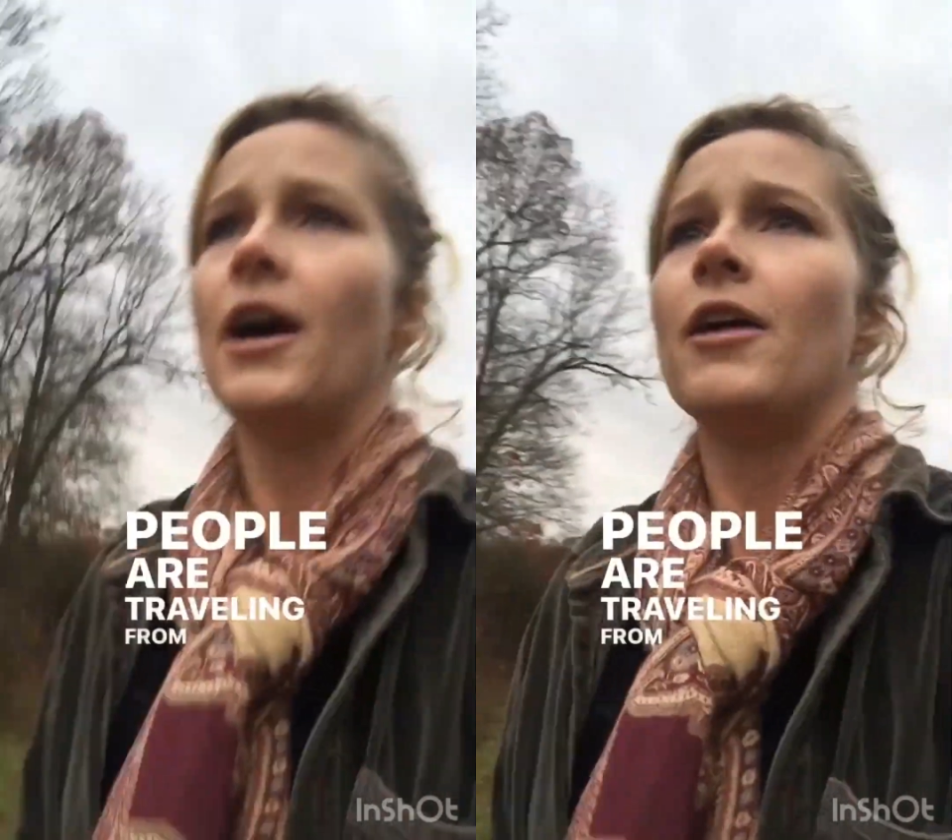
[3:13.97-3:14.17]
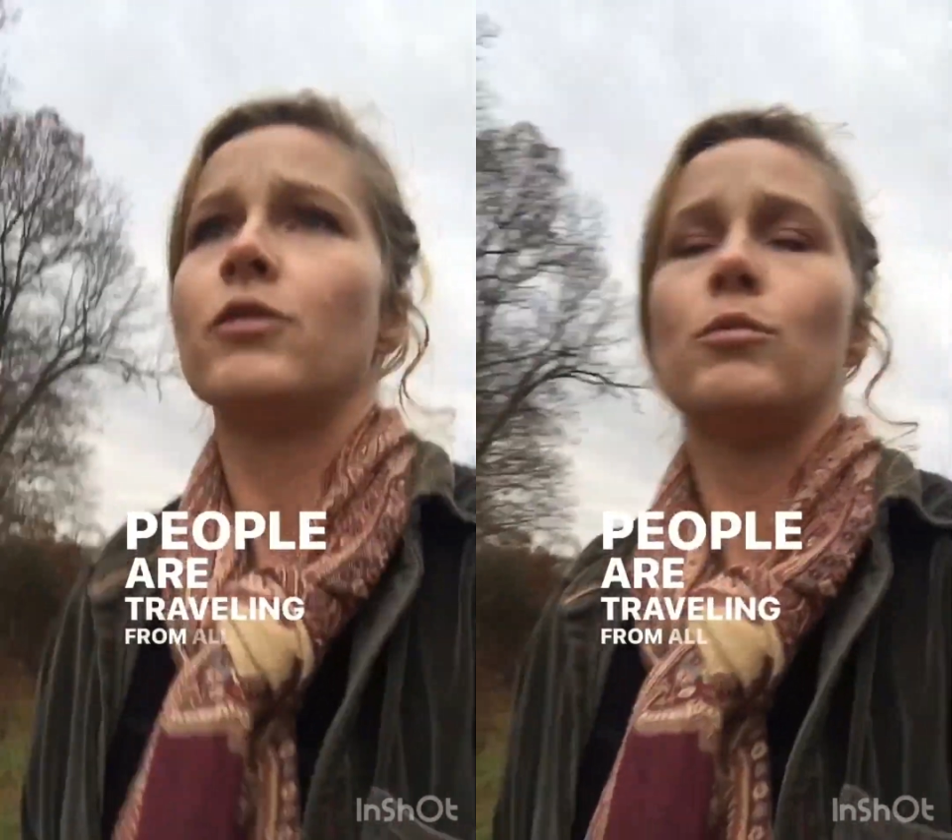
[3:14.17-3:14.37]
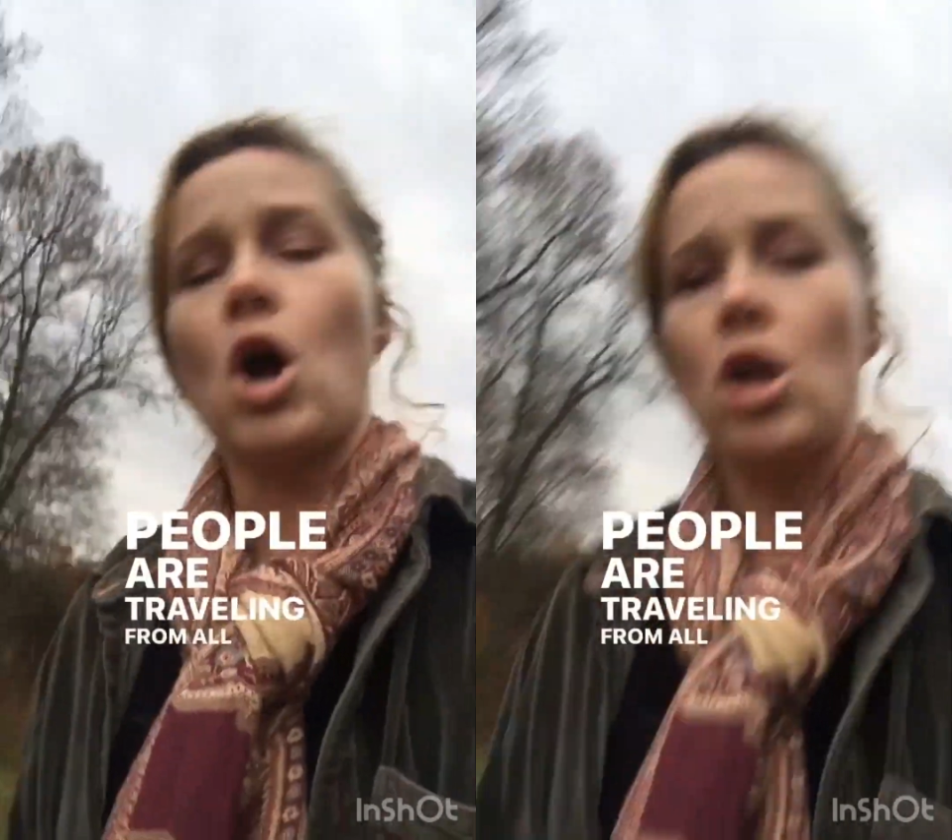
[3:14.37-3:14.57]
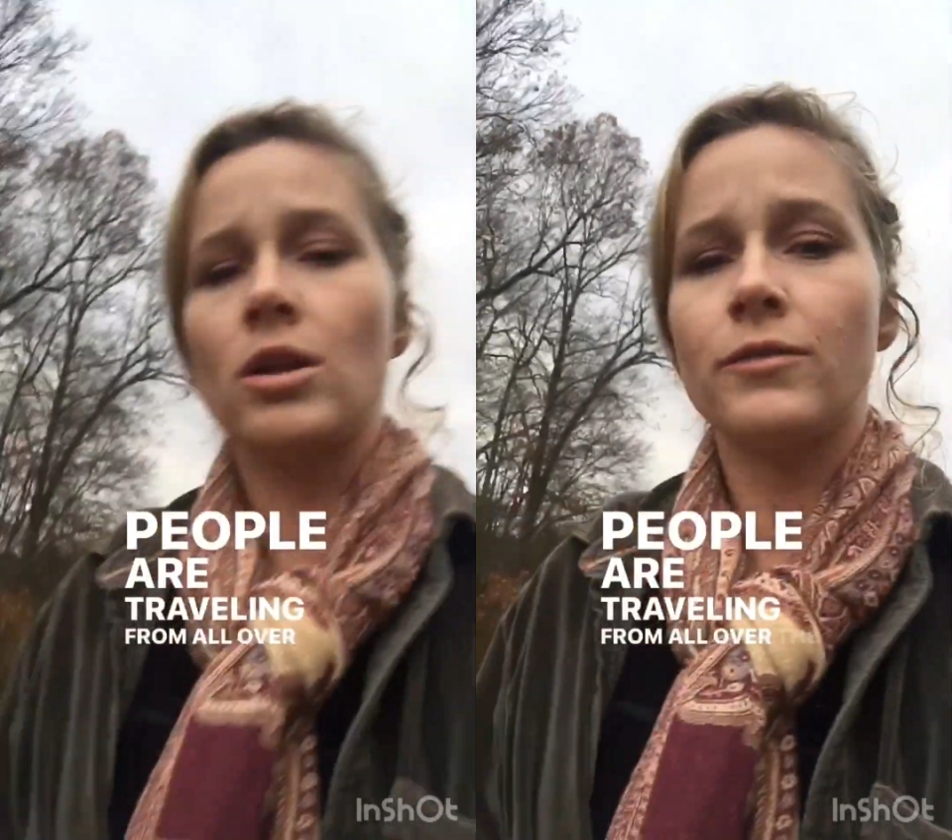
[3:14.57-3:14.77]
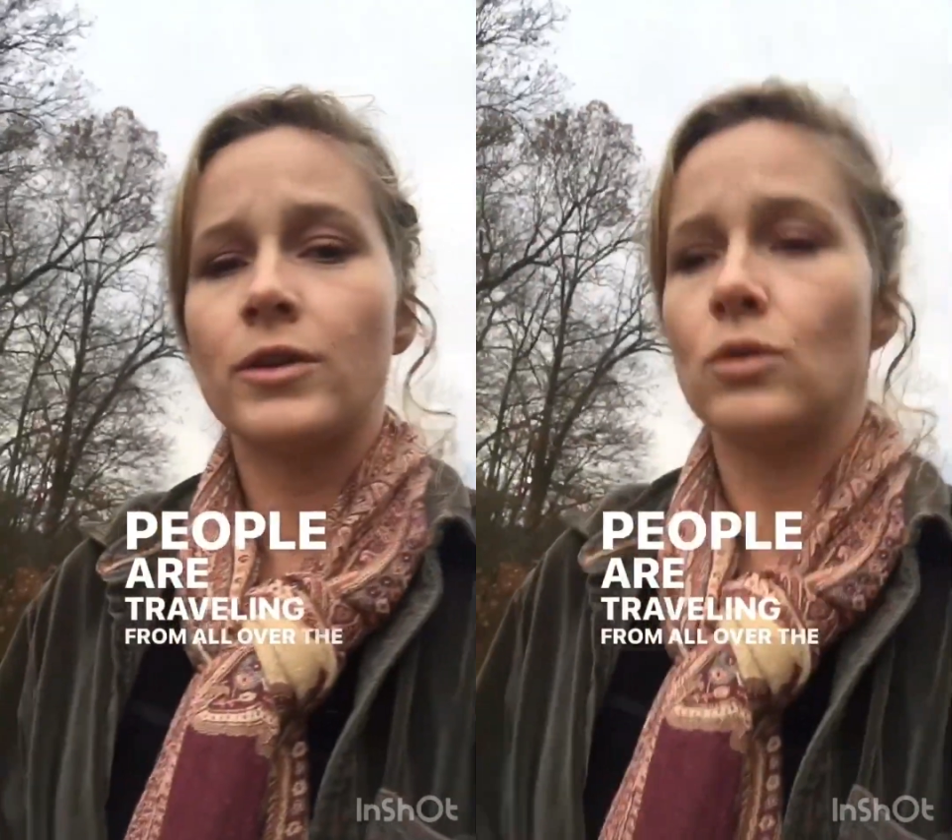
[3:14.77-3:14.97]
from all
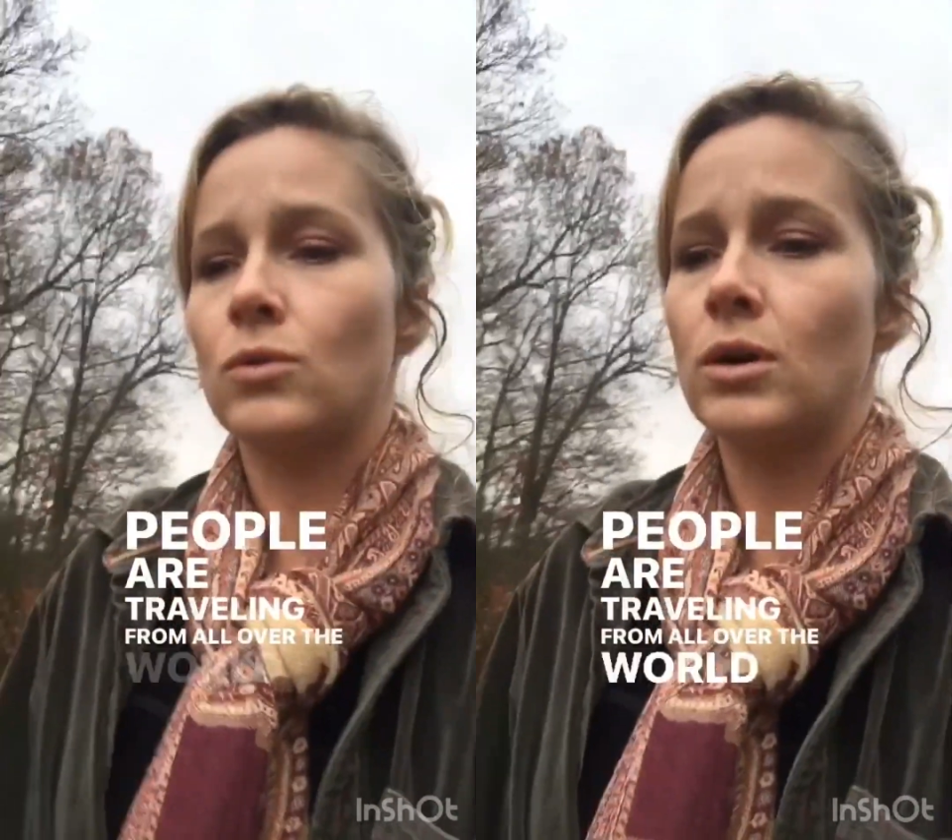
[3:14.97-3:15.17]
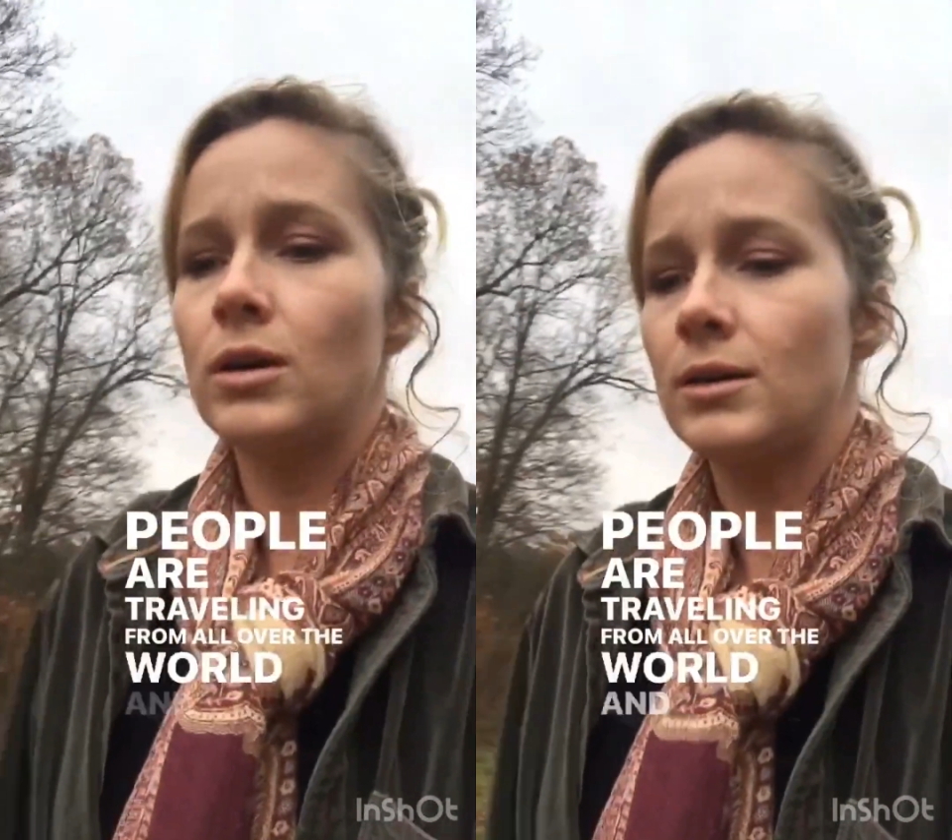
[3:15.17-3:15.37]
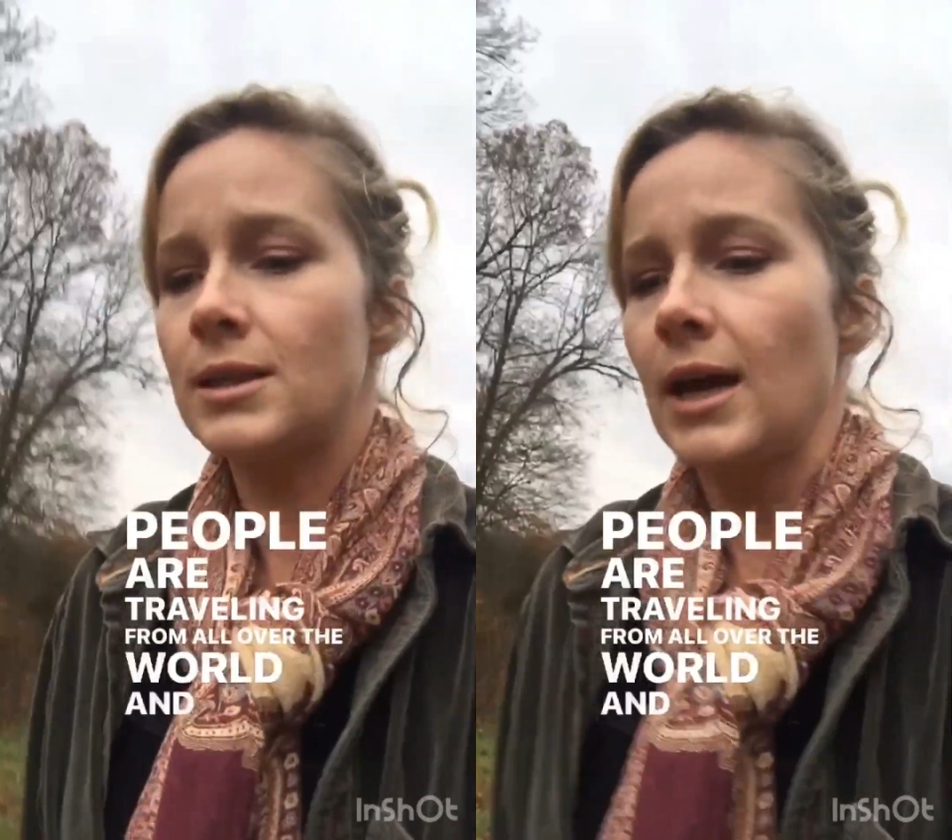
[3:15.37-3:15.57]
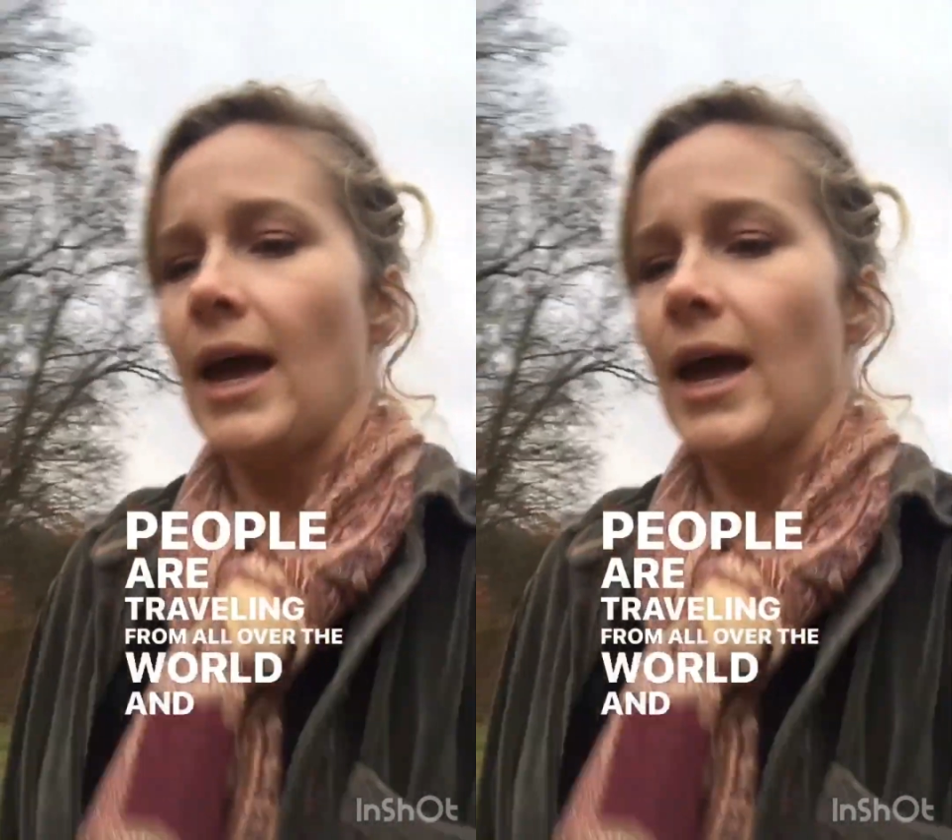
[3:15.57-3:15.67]
over the world